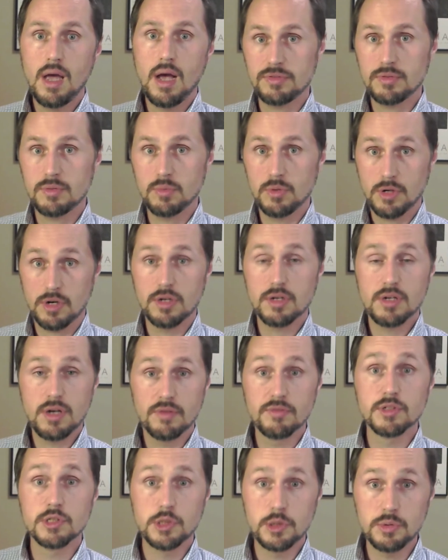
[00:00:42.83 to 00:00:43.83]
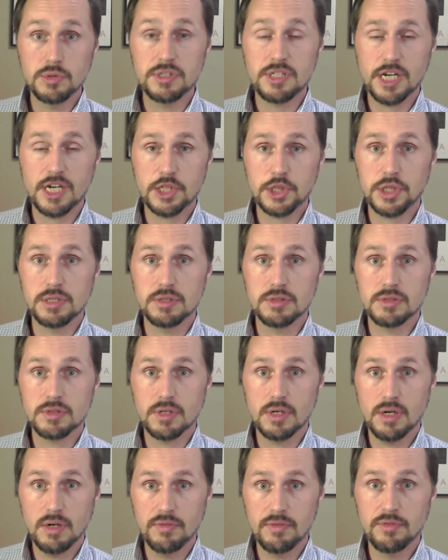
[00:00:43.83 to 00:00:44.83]
We're going to cover two sections
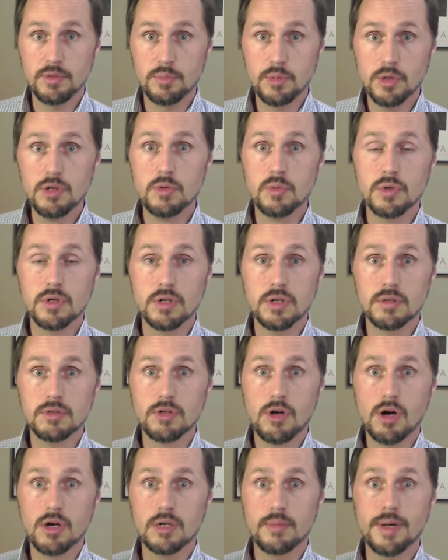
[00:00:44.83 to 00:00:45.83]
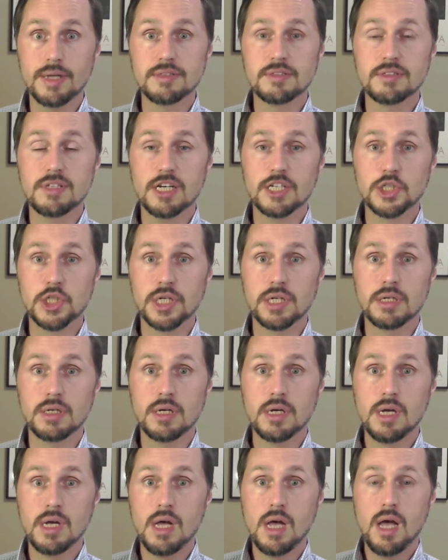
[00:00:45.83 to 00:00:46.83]
of the book. We're going to talk about section
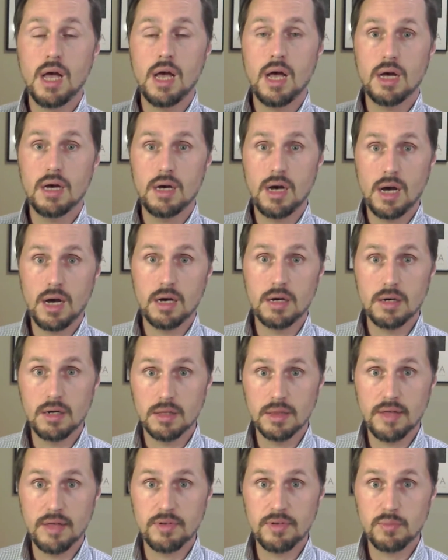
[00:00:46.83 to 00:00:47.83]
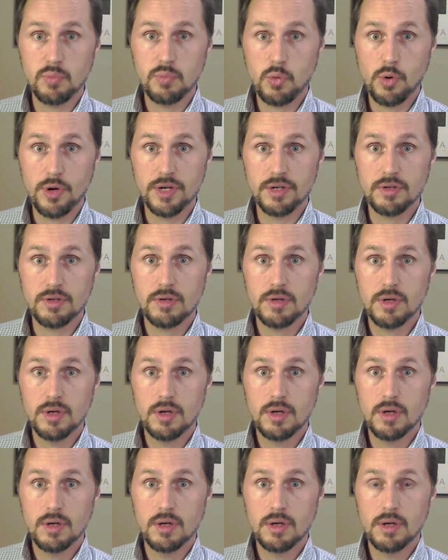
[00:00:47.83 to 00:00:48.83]

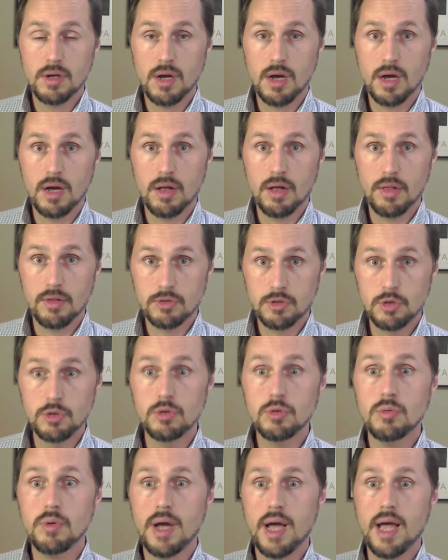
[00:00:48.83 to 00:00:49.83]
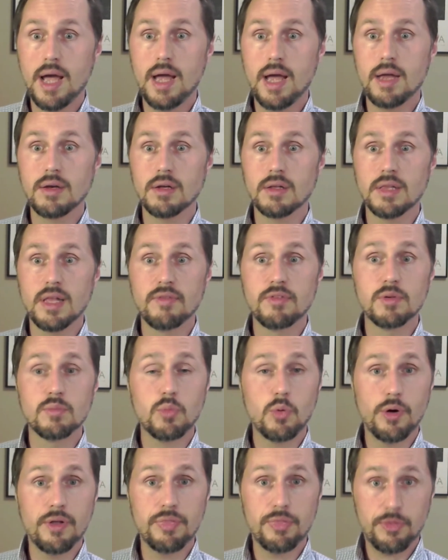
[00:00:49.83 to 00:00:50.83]
11.2 and
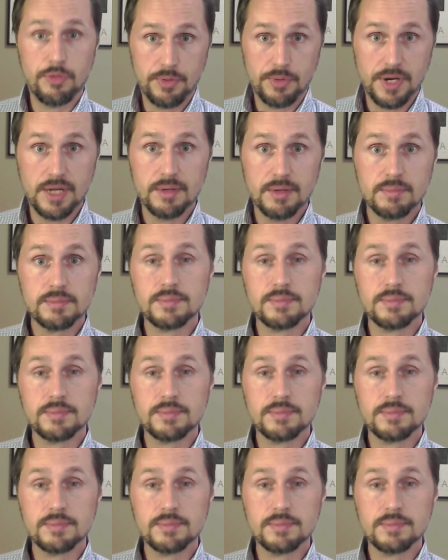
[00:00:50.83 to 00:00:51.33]
11.3.